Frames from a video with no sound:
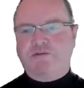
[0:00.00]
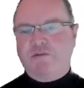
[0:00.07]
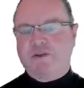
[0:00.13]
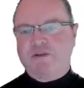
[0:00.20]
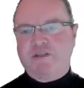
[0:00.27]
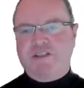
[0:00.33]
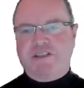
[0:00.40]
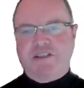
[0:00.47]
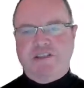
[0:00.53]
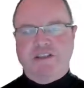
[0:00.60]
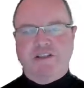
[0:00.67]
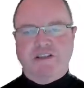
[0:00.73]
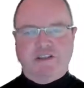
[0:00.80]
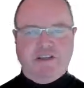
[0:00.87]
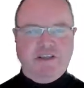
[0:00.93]
we would see
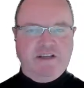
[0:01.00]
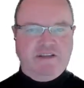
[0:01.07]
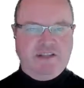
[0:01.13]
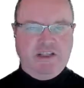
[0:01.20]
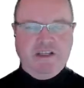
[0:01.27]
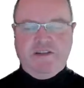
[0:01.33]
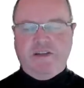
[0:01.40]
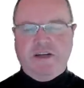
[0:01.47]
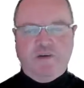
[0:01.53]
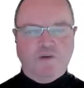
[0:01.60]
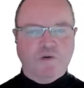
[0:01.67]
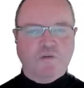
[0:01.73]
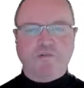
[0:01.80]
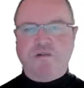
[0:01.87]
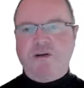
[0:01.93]
that they would
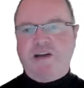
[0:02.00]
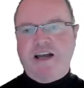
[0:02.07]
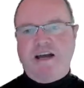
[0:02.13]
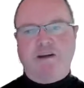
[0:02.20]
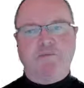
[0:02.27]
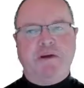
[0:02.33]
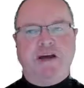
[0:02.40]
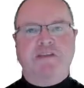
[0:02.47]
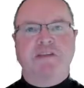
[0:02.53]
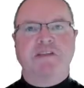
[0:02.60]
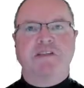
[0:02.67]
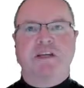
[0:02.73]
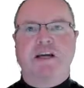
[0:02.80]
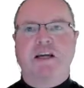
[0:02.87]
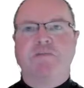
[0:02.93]
all plot out about the
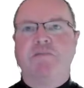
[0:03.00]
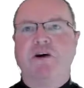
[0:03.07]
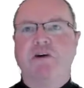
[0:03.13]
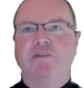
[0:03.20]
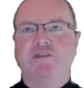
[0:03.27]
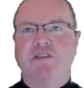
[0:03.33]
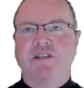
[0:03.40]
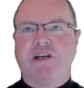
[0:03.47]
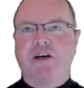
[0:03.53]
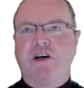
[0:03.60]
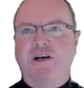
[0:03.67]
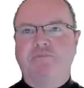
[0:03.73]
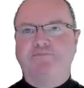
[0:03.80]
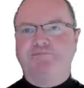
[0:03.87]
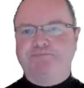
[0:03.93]
same over
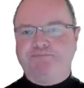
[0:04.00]
time.